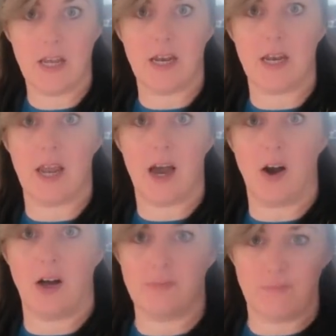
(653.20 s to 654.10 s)
Now,
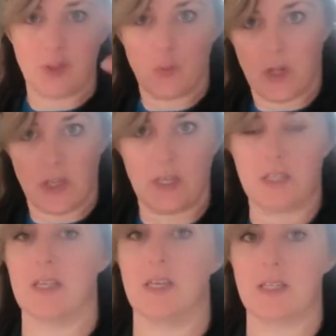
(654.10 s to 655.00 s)
I'll do one of these
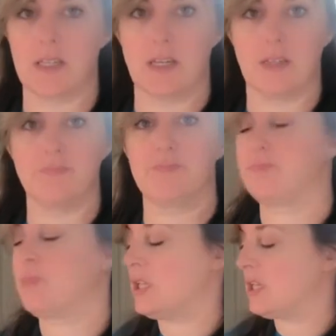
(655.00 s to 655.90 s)
things and I'll
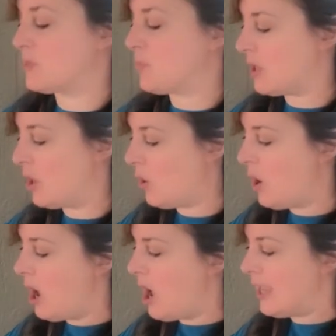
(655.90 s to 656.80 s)
put links below.
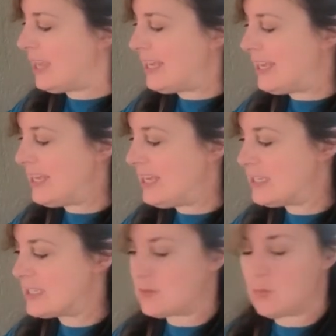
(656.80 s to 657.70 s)
He
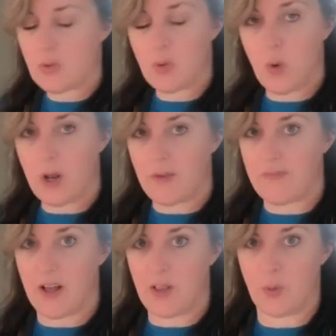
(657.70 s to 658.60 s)
isn't the one I
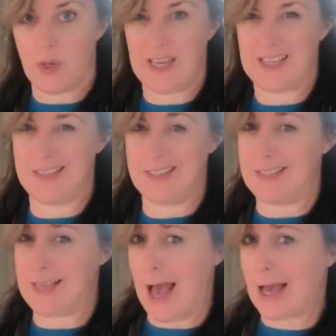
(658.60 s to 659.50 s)
follow
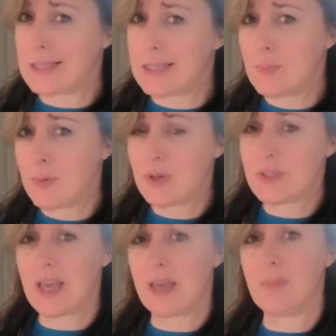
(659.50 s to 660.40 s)
exactly per se